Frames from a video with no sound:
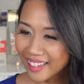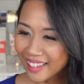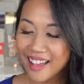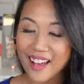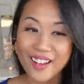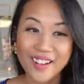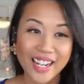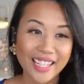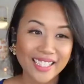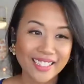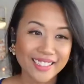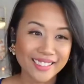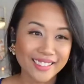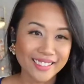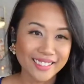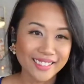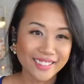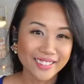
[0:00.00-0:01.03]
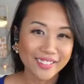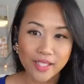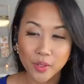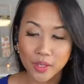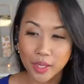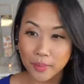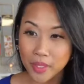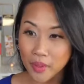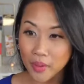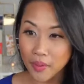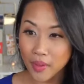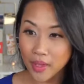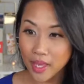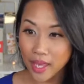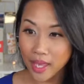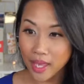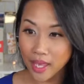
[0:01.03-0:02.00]
All right, great. So let me go
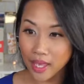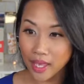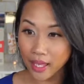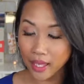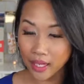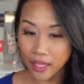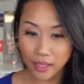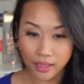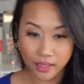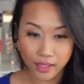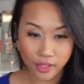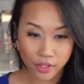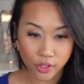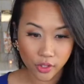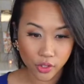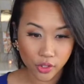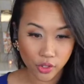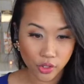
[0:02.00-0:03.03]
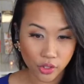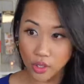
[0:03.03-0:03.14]
ahead and let's